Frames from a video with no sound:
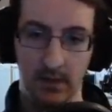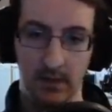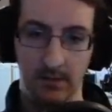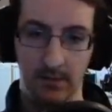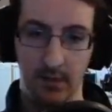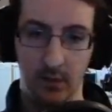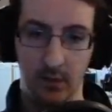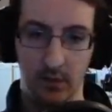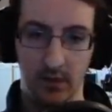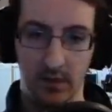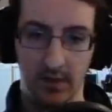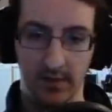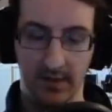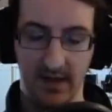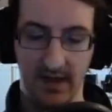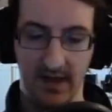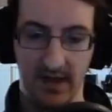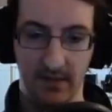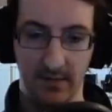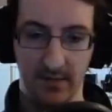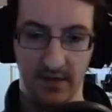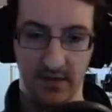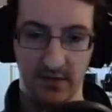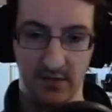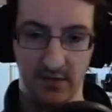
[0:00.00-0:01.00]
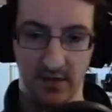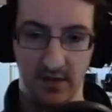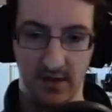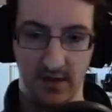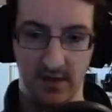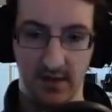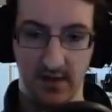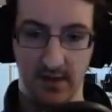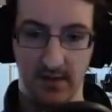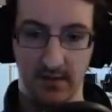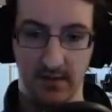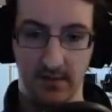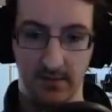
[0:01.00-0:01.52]
But with Caliber
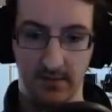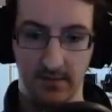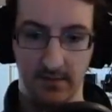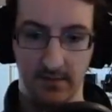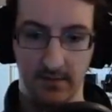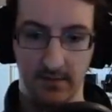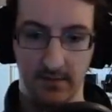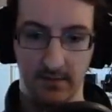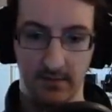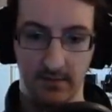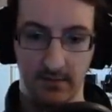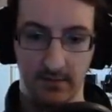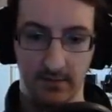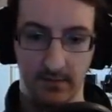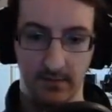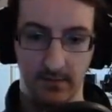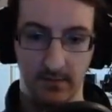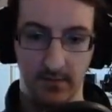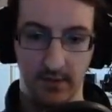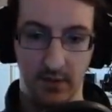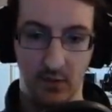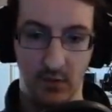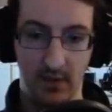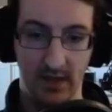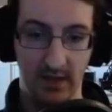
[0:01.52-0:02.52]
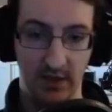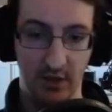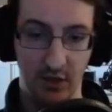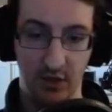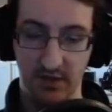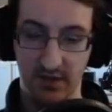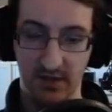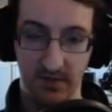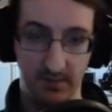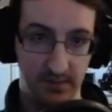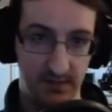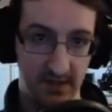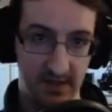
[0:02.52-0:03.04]
Streak, you are locked
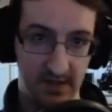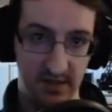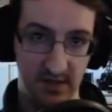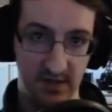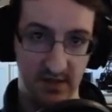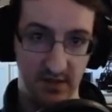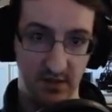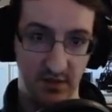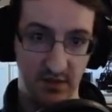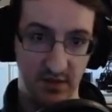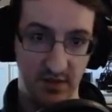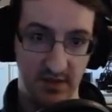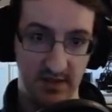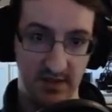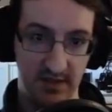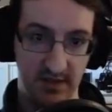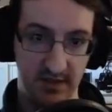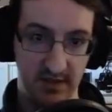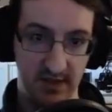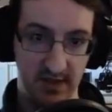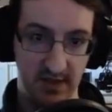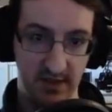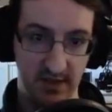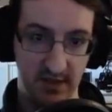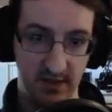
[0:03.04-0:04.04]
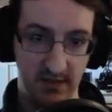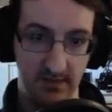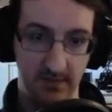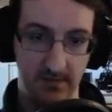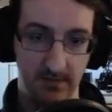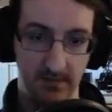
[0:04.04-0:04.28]
in place as soon as you start charging.